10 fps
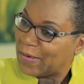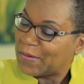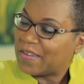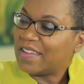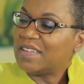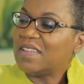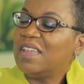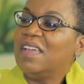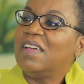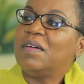All right,
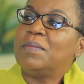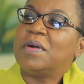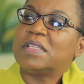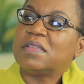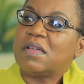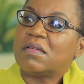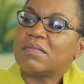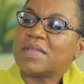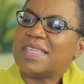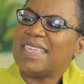but
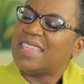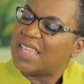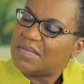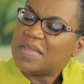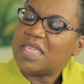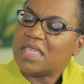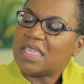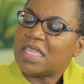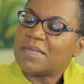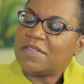it can
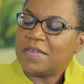be